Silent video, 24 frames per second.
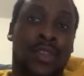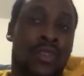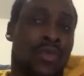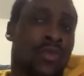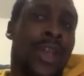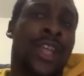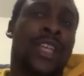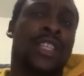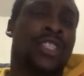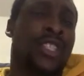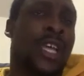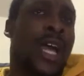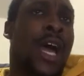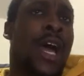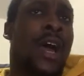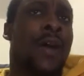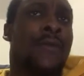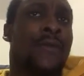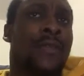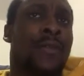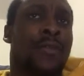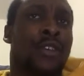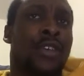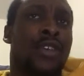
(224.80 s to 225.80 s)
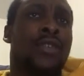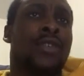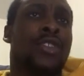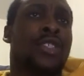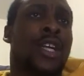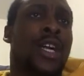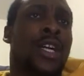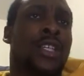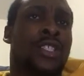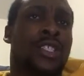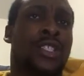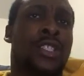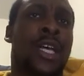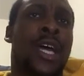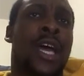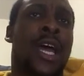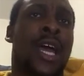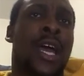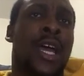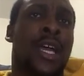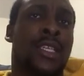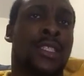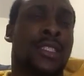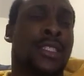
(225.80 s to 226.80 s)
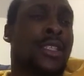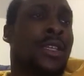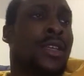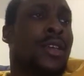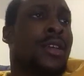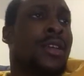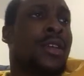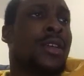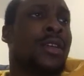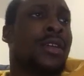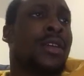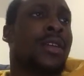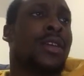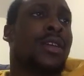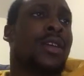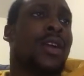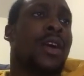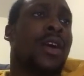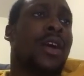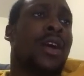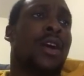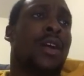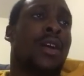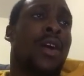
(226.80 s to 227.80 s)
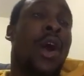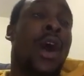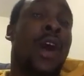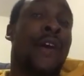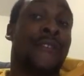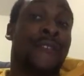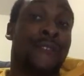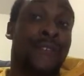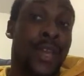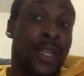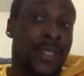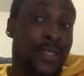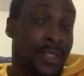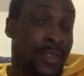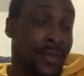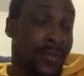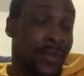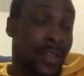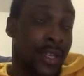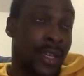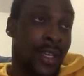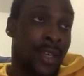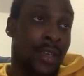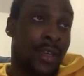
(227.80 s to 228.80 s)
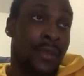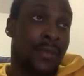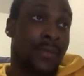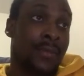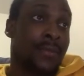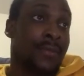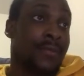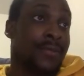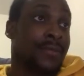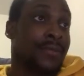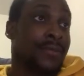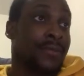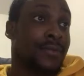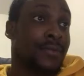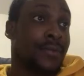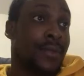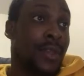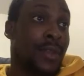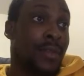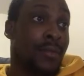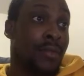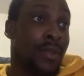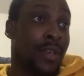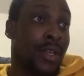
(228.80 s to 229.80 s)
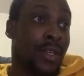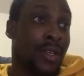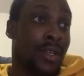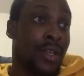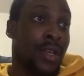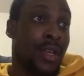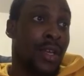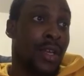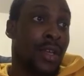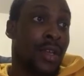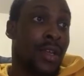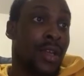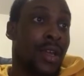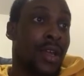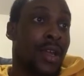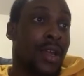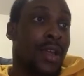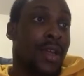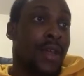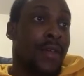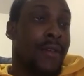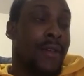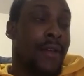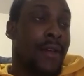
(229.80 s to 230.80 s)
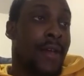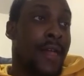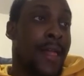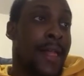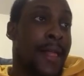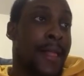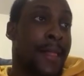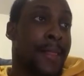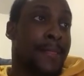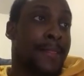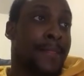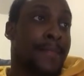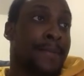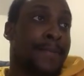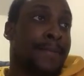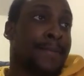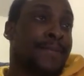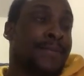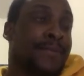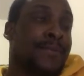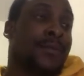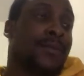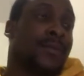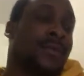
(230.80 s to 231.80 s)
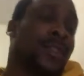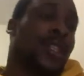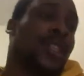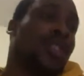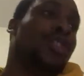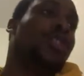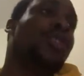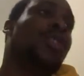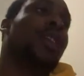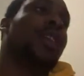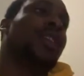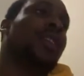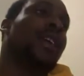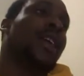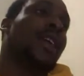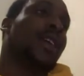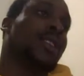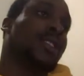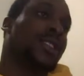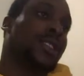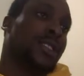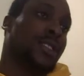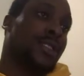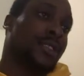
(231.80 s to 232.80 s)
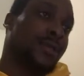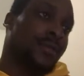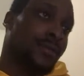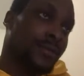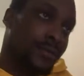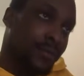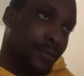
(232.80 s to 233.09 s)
great job from the Utah Jazz offensively. Pretty good. The New York Knicks.